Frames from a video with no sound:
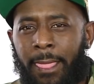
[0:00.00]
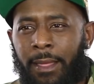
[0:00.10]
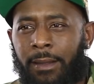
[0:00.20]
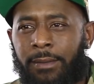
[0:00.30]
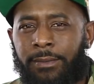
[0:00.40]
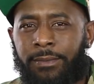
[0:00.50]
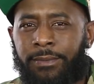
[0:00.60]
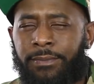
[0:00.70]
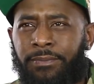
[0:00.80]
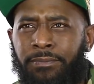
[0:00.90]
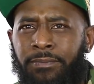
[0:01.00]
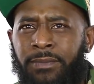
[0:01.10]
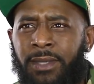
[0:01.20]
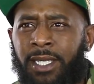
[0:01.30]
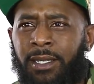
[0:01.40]
that you will never forget?
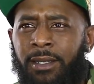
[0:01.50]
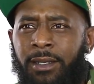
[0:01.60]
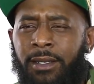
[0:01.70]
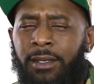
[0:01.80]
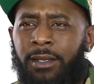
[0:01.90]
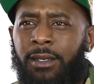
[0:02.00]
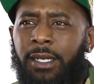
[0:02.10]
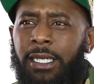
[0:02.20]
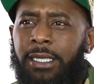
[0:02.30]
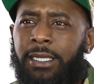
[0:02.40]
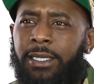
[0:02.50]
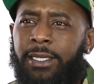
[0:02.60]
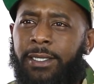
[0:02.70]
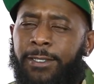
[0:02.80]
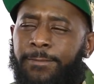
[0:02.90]

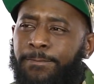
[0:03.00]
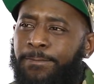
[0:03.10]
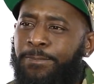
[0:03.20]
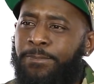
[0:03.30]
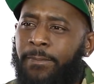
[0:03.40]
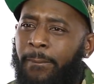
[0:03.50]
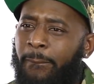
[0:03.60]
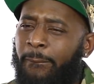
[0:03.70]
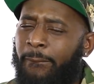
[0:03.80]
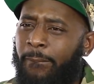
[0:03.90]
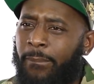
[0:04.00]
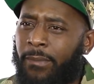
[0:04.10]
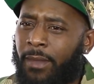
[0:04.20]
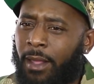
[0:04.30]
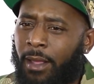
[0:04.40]

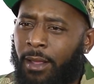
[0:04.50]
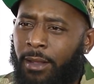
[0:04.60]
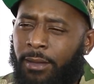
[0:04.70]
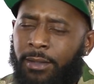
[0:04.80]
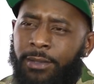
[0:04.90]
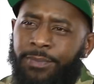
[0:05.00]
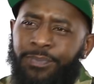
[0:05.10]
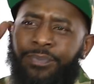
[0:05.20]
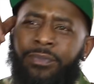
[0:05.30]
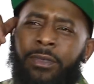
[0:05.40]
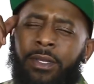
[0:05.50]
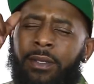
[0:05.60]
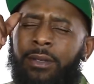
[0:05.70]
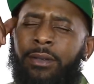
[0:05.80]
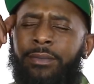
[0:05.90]
Could be a variety of things. What's
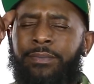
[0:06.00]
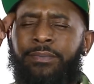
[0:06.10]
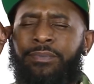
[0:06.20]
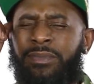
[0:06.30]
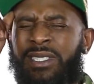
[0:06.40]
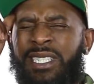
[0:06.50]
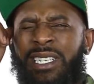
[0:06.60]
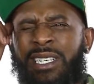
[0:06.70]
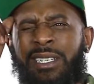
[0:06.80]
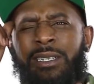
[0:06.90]
one you can share with us, though?